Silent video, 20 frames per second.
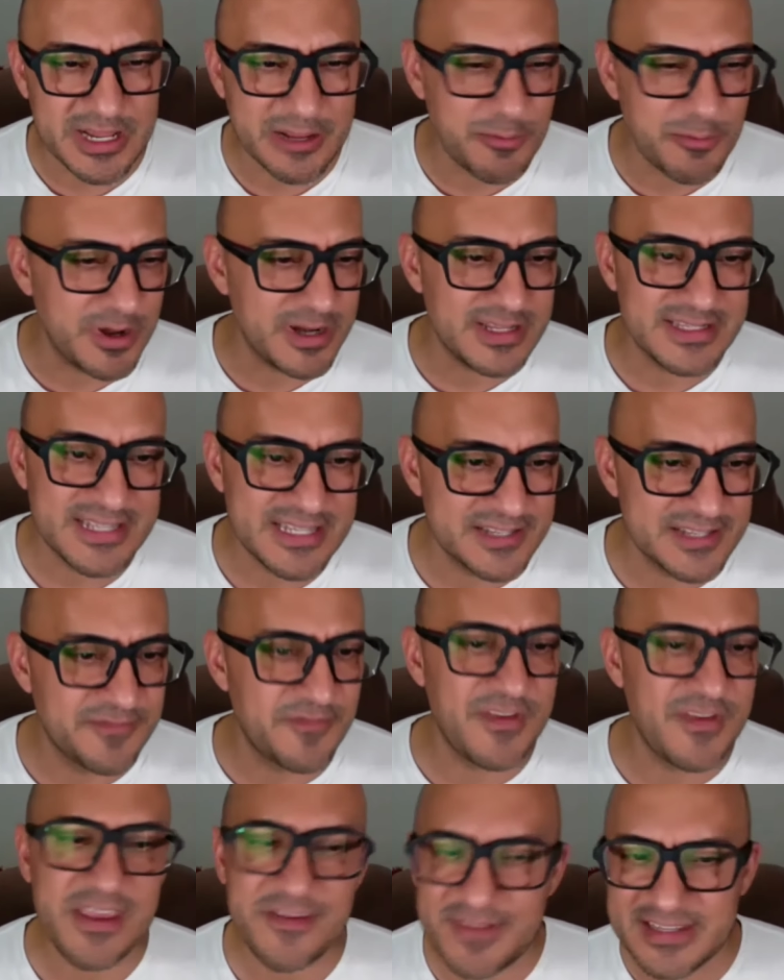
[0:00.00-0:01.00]
What, what is
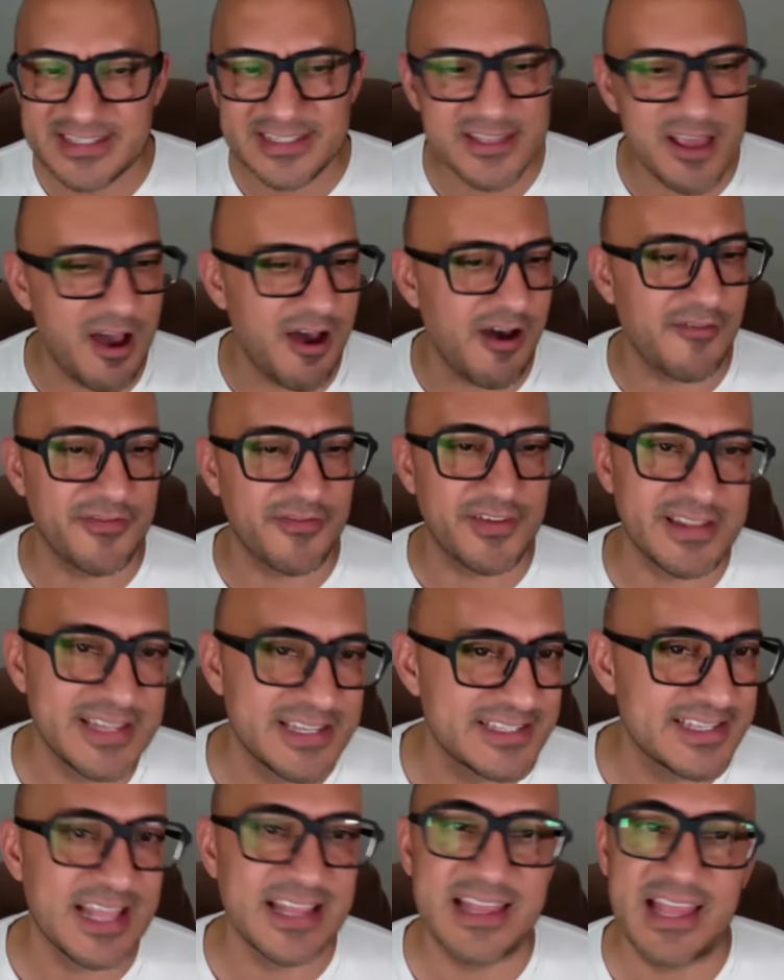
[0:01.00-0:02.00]
this VeVe stuff?
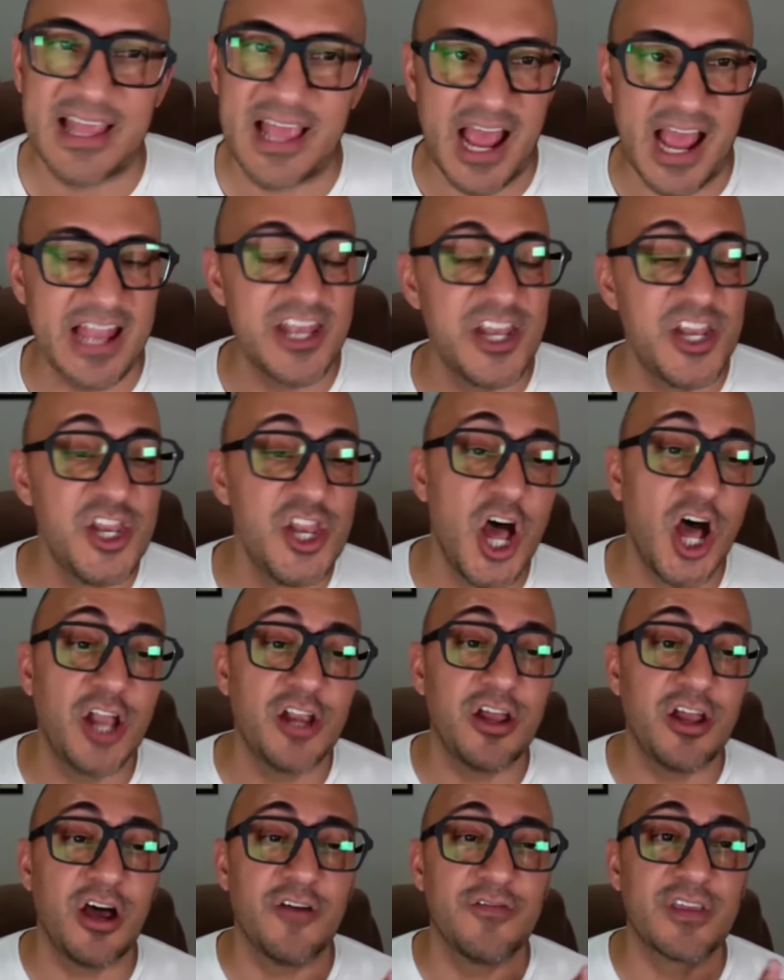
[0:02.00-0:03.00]
And, this, and, and
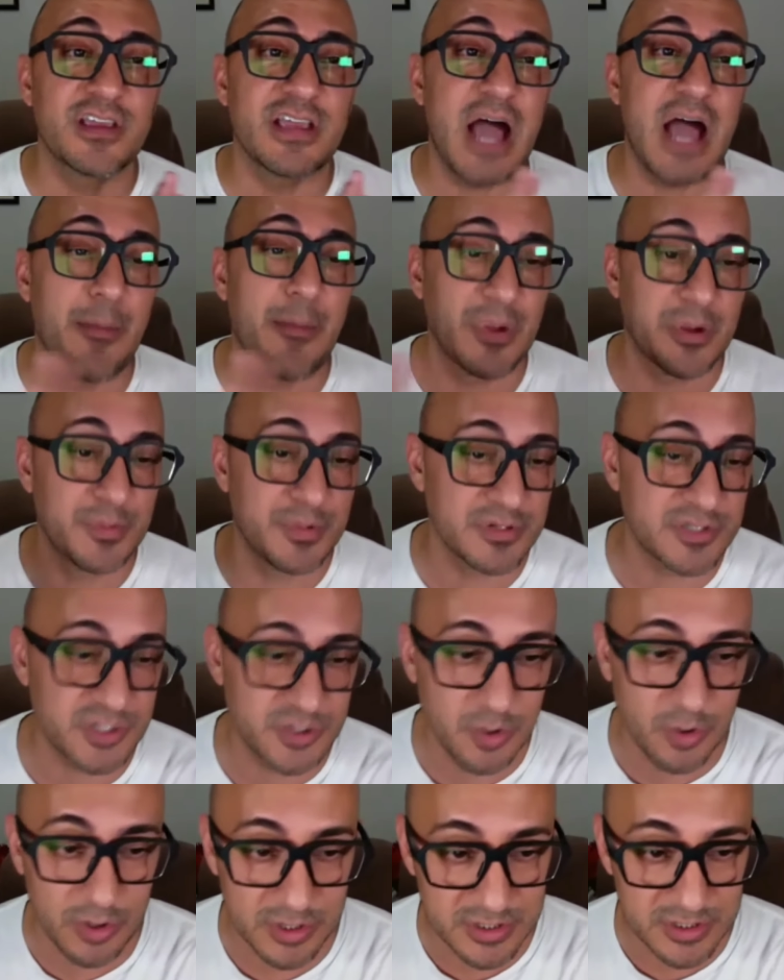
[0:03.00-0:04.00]
none of the comic
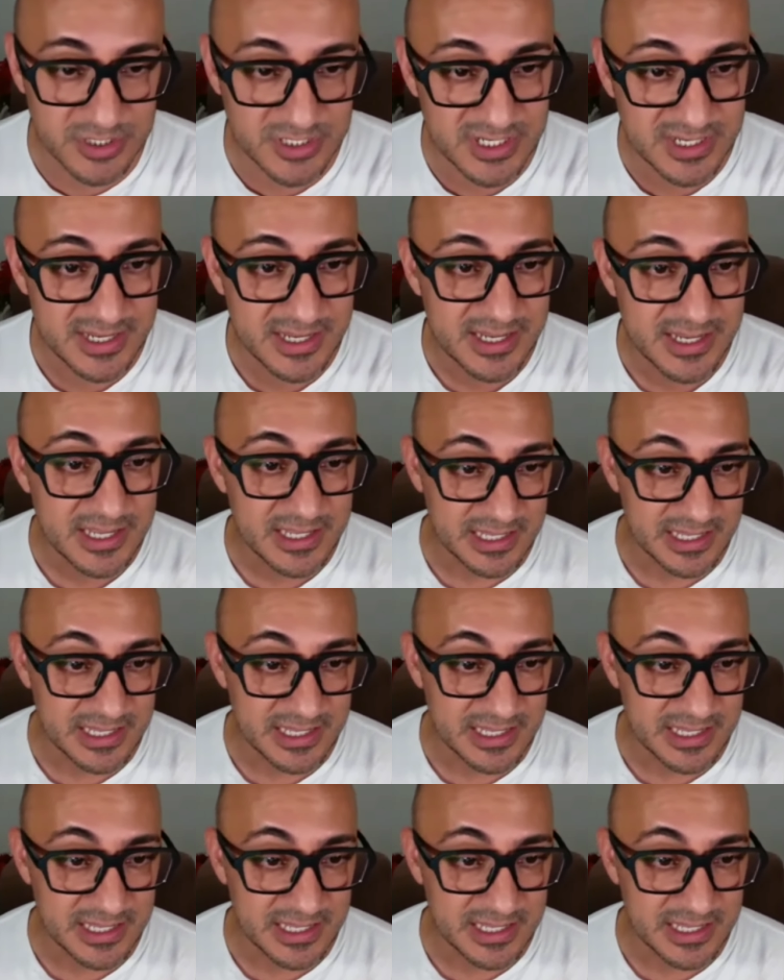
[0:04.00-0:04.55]
book stores.